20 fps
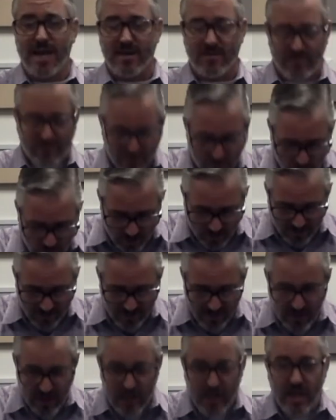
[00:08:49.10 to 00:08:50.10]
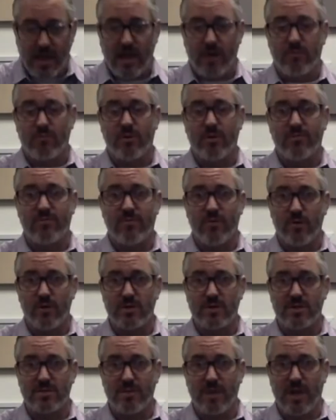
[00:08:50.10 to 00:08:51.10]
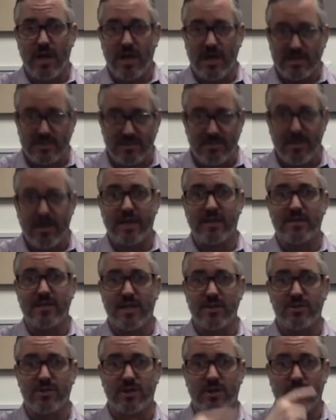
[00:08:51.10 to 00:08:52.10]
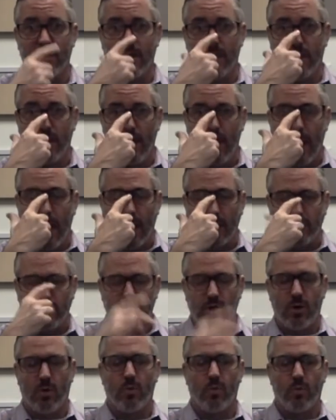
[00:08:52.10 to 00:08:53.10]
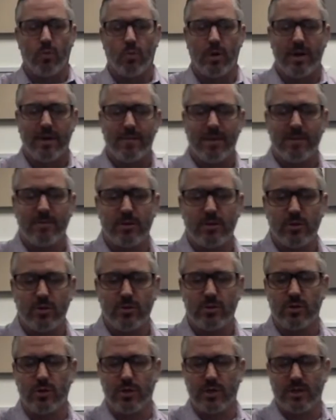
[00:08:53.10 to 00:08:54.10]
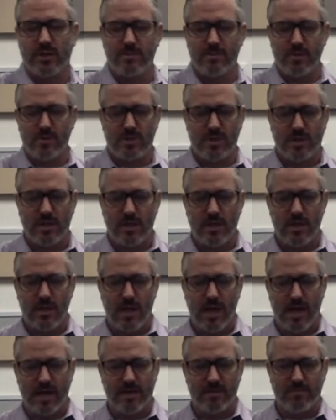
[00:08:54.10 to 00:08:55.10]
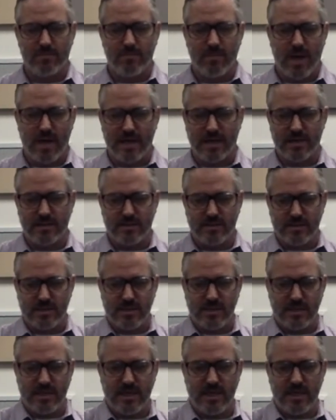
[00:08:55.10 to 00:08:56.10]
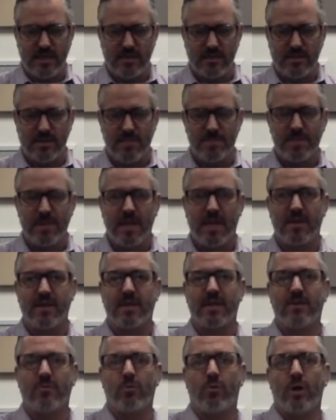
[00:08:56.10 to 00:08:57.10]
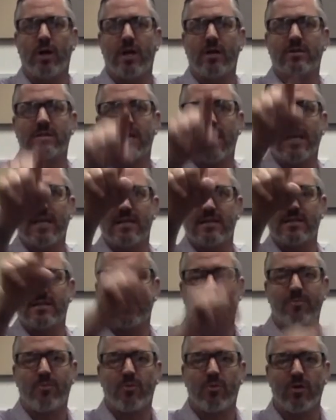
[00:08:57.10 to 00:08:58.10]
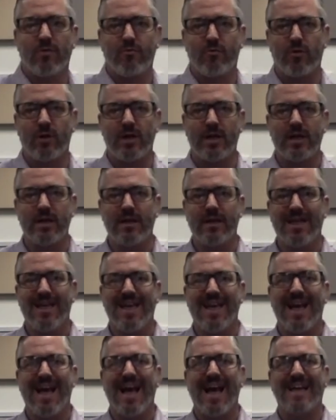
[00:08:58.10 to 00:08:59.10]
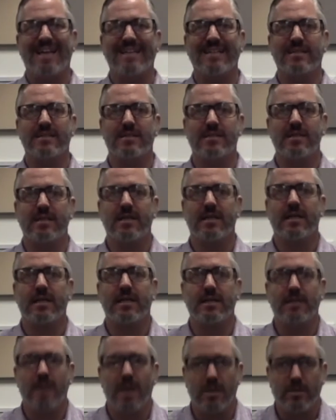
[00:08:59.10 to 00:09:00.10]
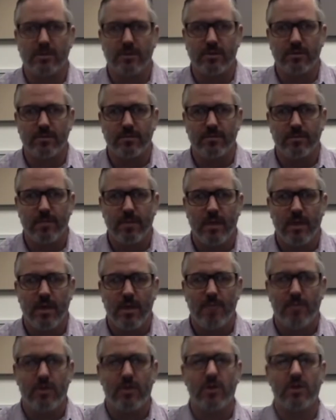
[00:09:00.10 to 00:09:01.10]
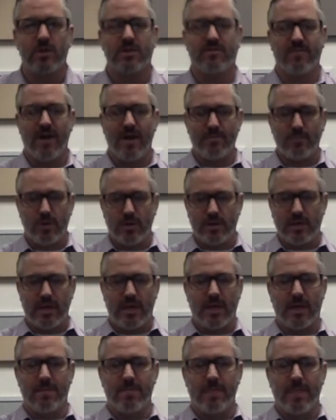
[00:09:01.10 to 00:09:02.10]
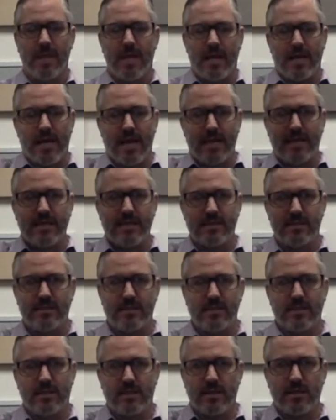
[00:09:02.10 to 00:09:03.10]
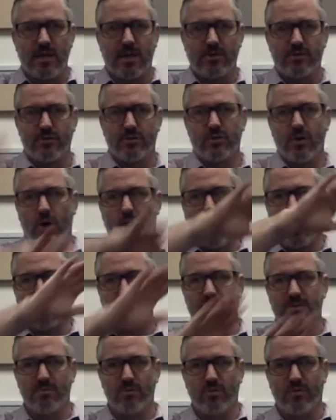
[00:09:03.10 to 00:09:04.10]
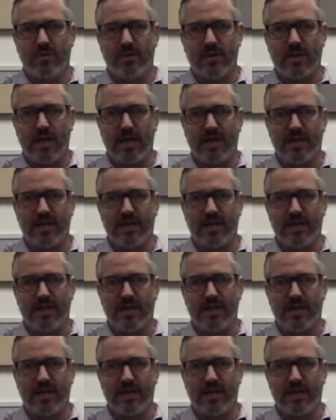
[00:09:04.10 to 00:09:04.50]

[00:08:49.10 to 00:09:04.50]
and forth and refocusing my eyes and my attention. So what I'm able to do is look at the music. I can see the keys, and then what else I can see peripherally? I can see the conductor. Because if I'm looking and I can see the conductor's arms moving like